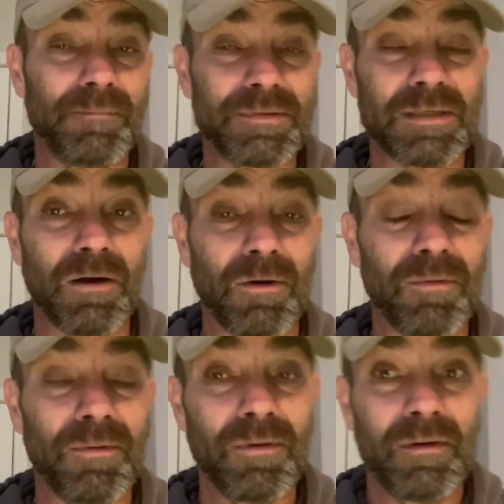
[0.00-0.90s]
So
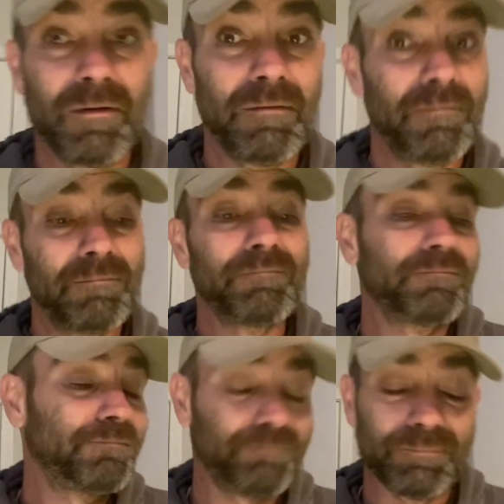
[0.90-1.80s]

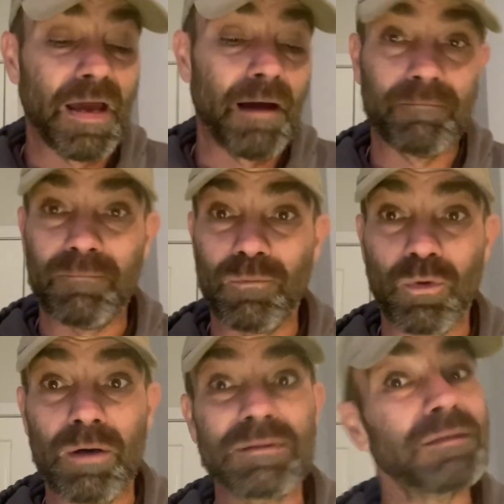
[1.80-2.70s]
yeah,
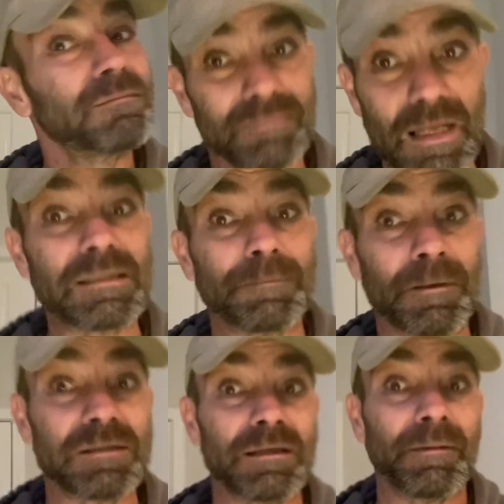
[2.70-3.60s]
worms, that's the
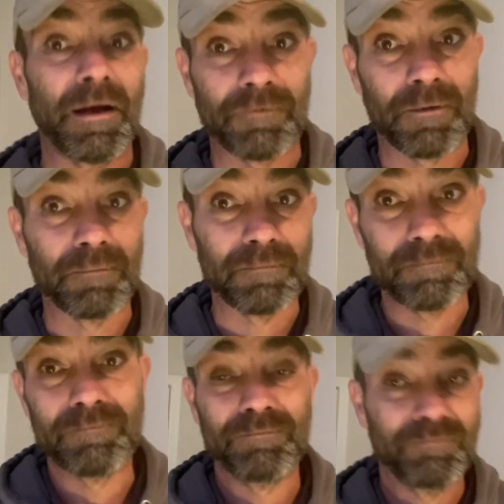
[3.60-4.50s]
person to buy from.
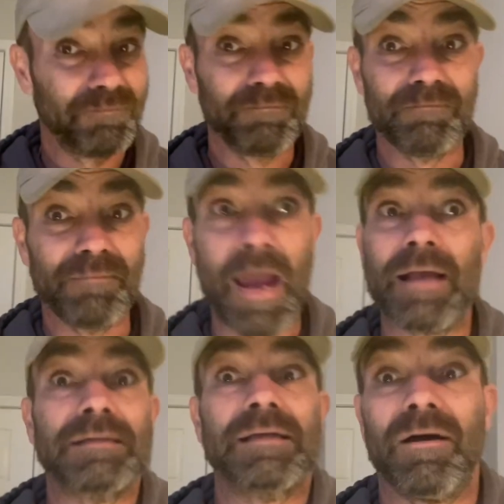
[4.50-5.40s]

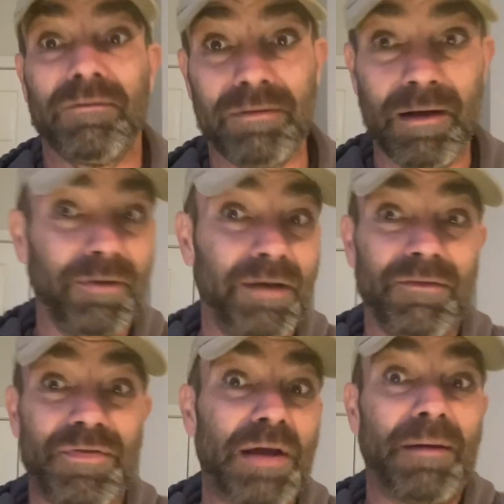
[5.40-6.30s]
Hands down. I wouldn't even
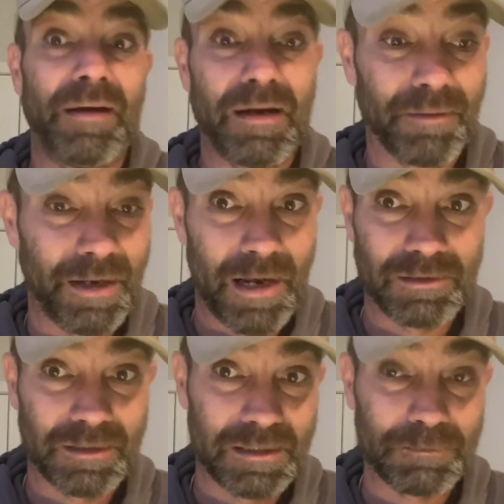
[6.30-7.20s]
think about anybody
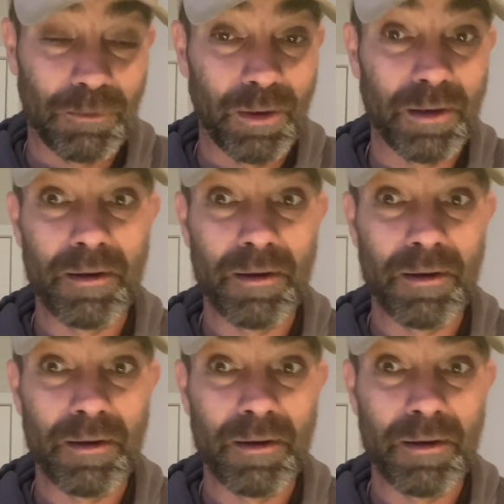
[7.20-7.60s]
else at this point.